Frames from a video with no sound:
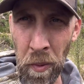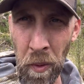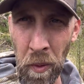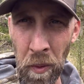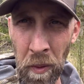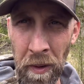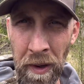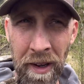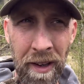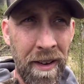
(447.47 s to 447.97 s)

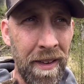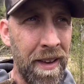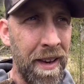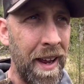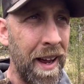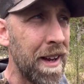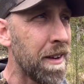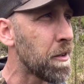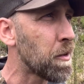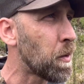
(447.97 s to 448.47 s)
bowl, into the
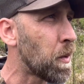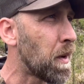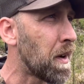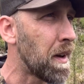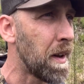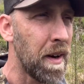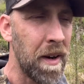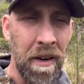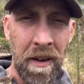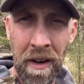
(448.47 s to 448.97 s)
next one,
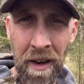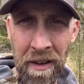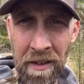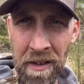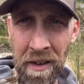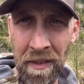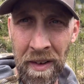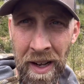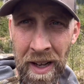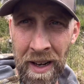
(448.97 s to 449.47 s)
and across
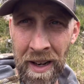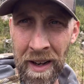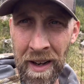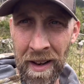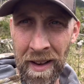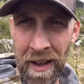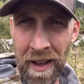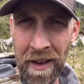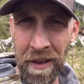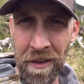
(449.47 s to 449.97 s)
the valley to
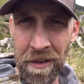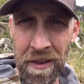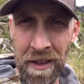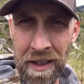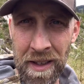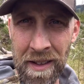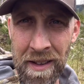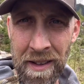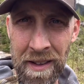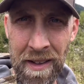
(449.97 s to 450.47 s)
the other
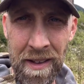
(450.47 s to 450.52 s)
side.